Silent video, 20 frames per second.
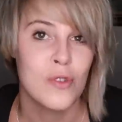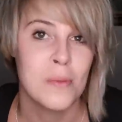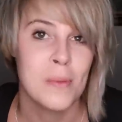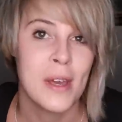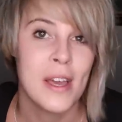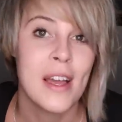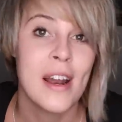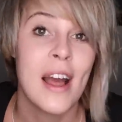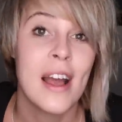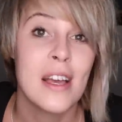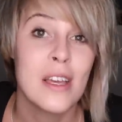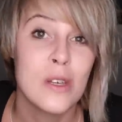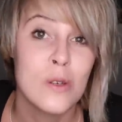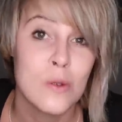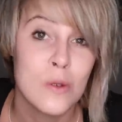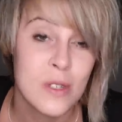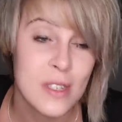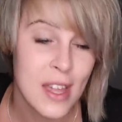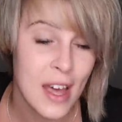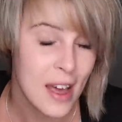for me, and I
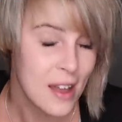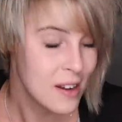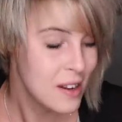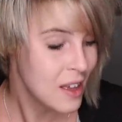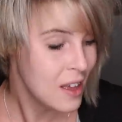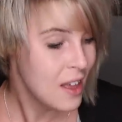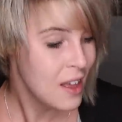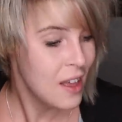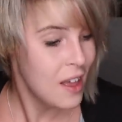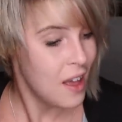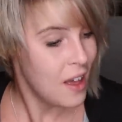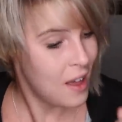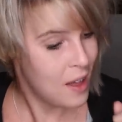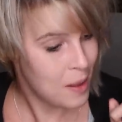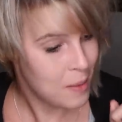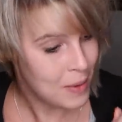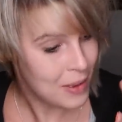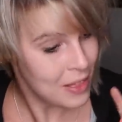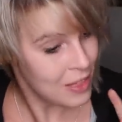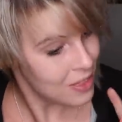use that.
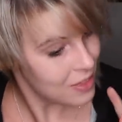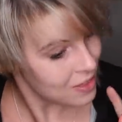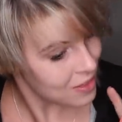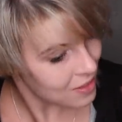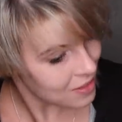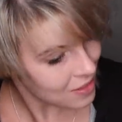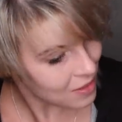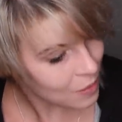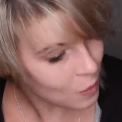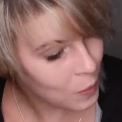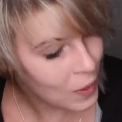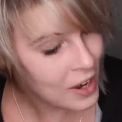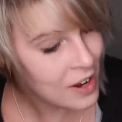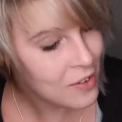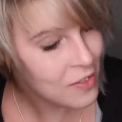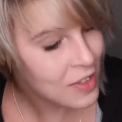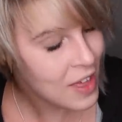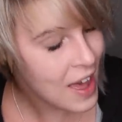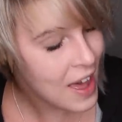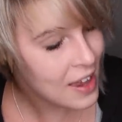Um, the weight
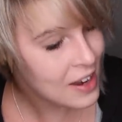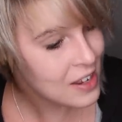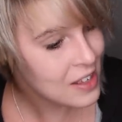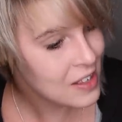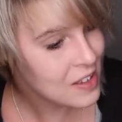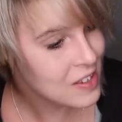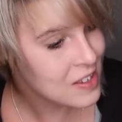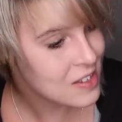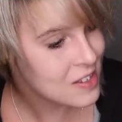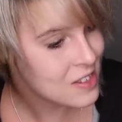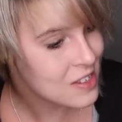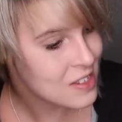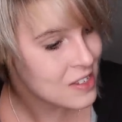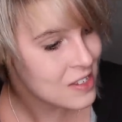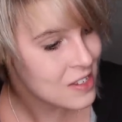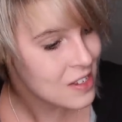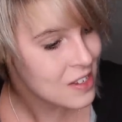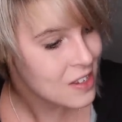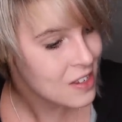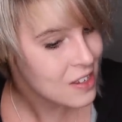of that is
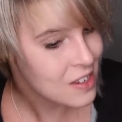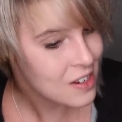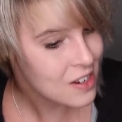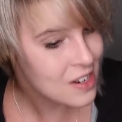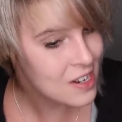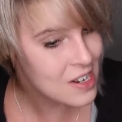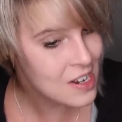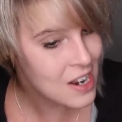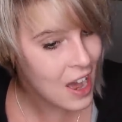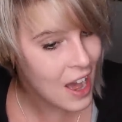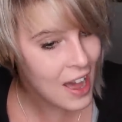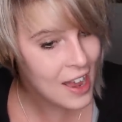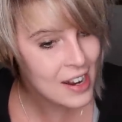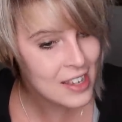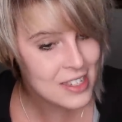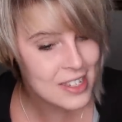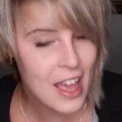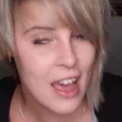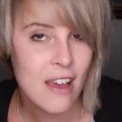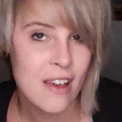not
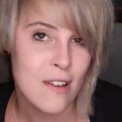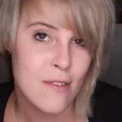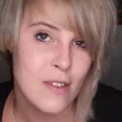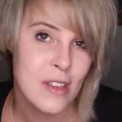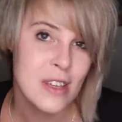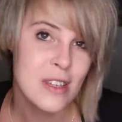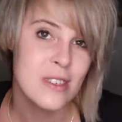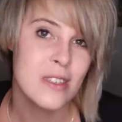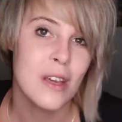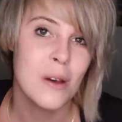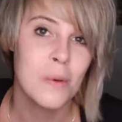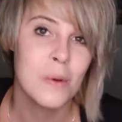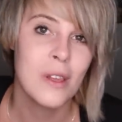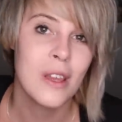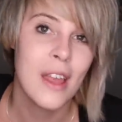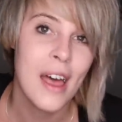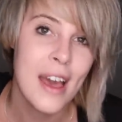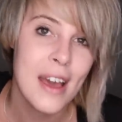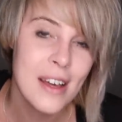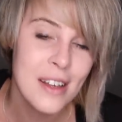as heavy as I
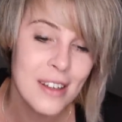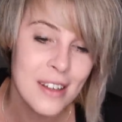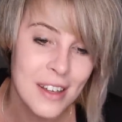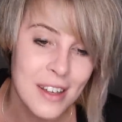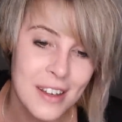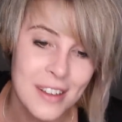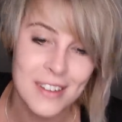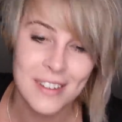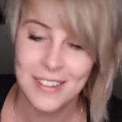would like,